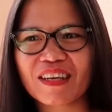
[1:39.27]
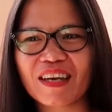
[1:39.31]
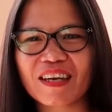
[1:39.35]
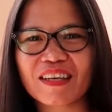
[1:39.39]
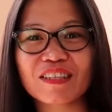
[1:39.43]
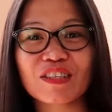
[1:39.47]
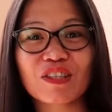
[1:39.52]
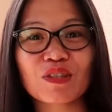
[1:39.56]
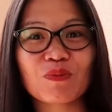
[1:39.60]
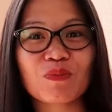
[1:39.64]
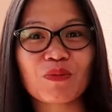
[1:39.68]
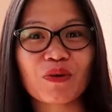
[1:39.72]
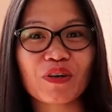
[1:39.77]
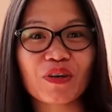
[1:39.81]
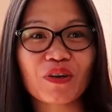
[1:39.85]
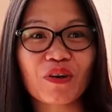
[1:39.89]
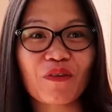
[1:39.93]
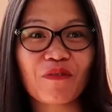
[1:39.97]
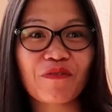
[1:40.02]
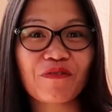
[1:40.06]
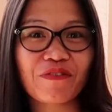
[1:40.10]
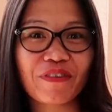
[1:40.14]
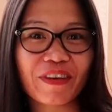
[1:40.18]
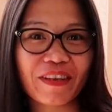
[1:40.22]
Yeah, it's more
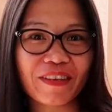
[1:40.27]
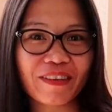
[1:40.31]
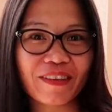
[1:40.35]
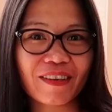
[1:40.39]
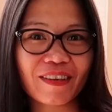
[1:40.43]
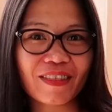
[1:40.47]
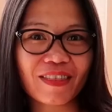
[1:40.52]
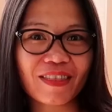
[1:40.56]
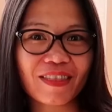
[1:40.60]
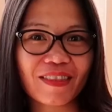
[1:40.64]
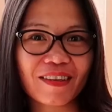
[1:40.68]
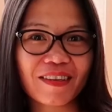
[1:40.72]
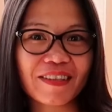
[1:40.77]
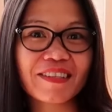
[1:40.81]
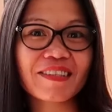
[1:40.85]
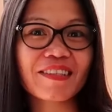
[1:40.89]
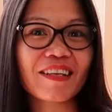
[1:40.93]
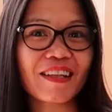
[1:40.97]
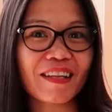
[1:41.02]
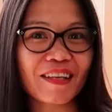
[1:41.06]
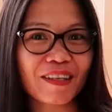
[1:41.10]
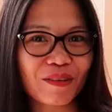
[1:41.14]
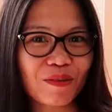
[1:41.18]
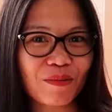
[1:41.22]
convenient. It's
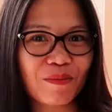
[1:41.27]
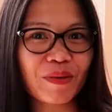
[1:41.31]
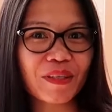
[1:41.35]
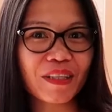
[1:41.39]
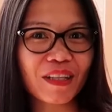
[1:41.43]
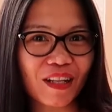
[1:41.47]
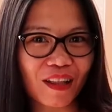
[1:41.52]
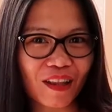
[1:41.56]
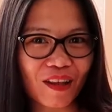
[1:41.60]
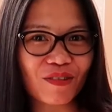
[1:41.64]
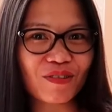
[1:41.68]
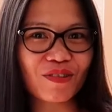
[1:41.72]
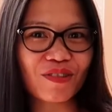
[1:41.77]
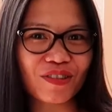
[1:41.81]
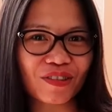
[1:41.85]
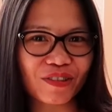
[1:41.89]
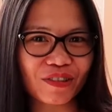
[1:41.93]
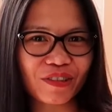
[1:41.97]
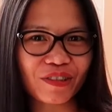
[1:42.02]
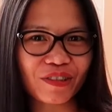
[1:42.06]
a little bit closer.